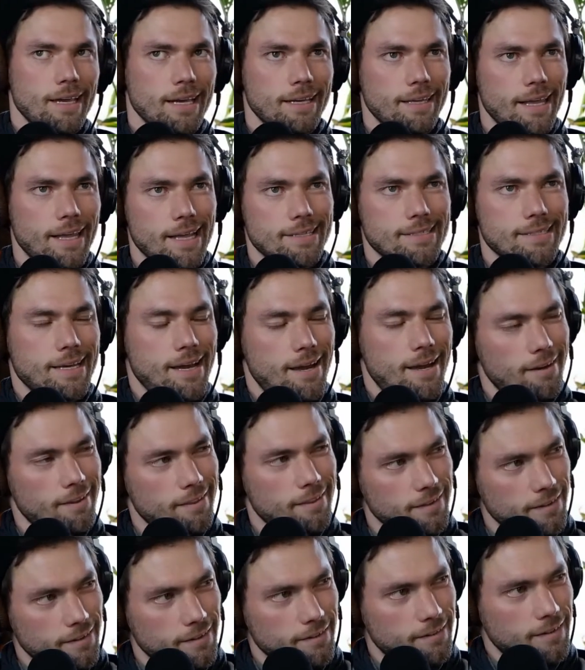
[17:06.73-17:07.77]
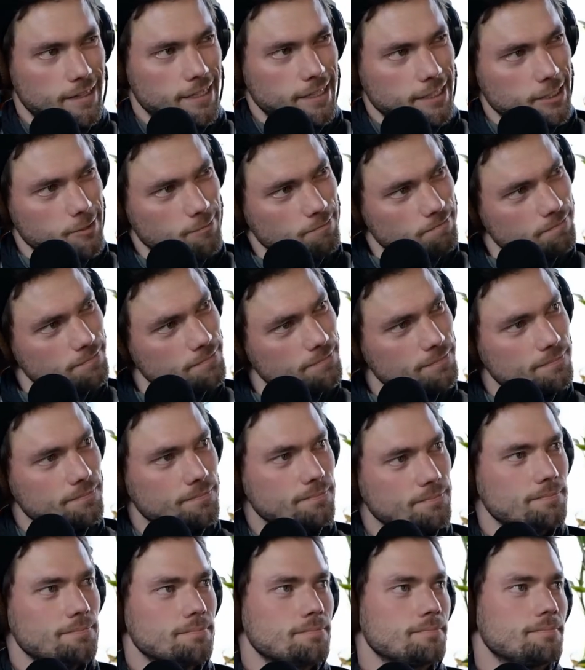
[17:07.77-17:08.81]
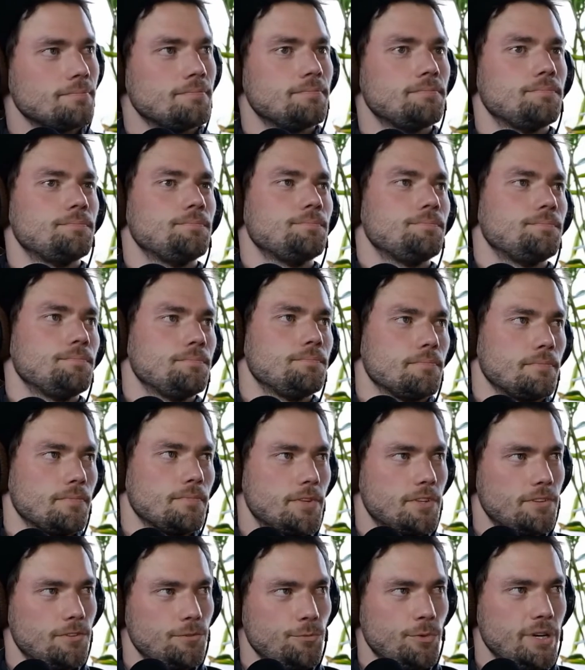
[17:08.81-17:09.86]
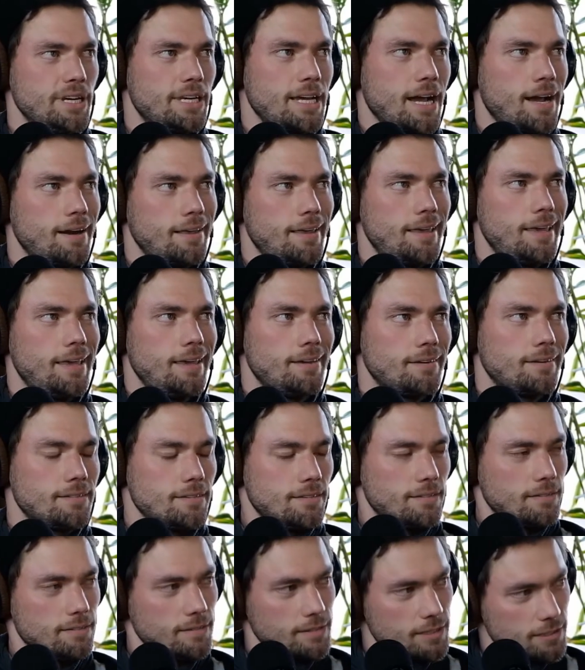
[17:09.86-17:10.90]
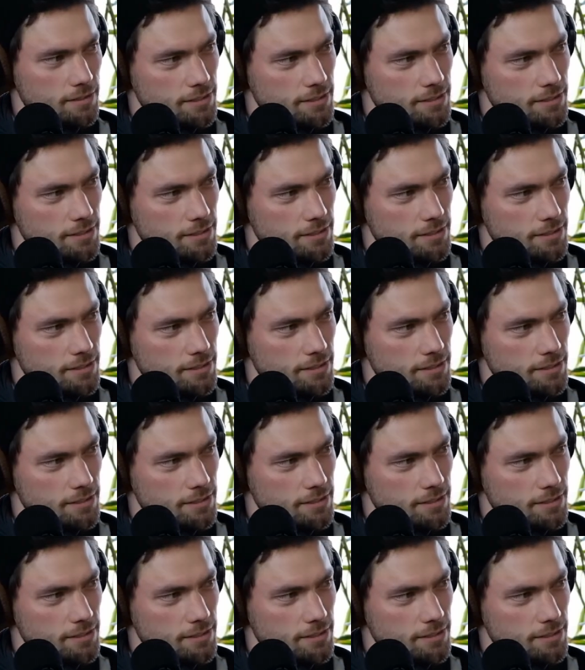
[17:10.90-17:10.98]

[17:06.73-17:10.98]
And that's kind of the like, we kind of hit